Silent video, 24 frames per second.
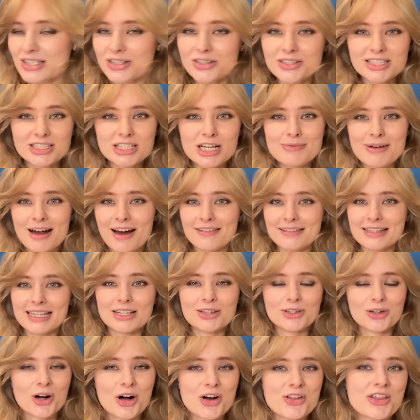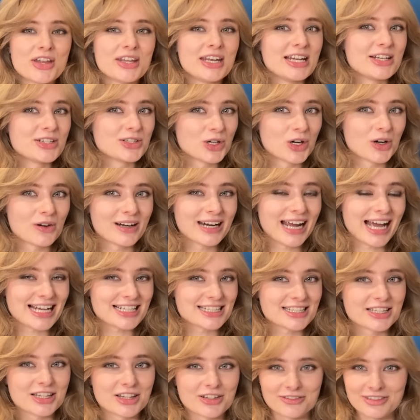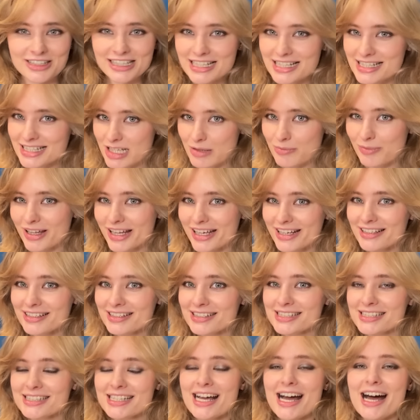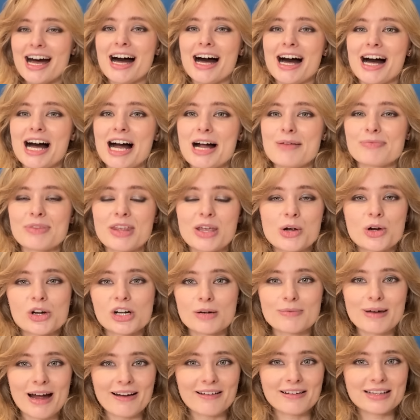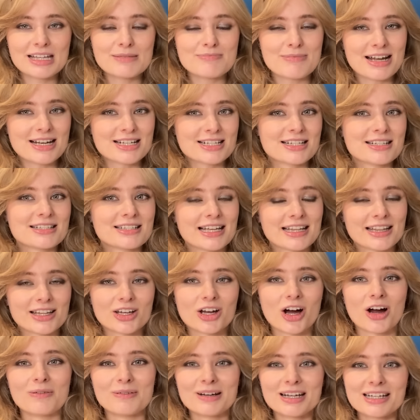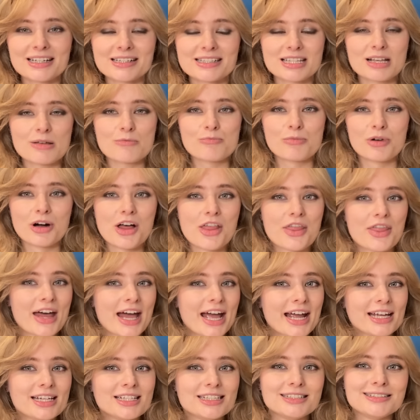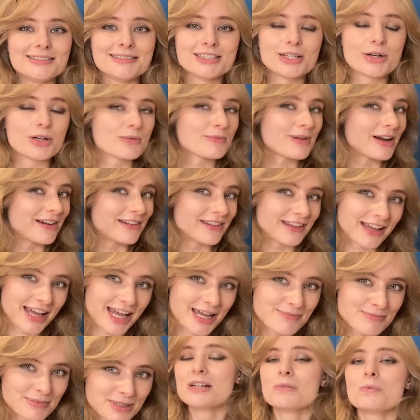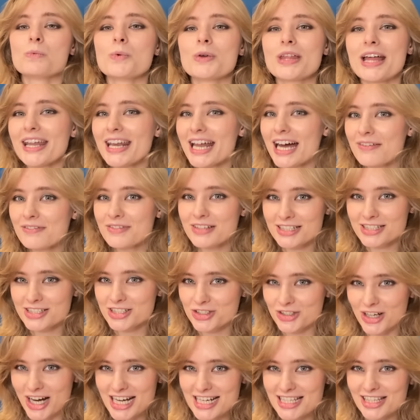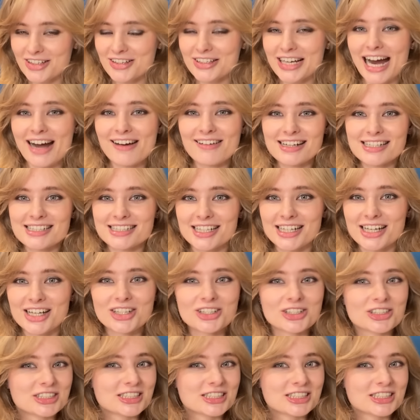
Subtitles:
also apparently lore that Nindori has 3 siblings, who are apparently mentioned in the comics, but they don't appear in the game. We then have this strange little character called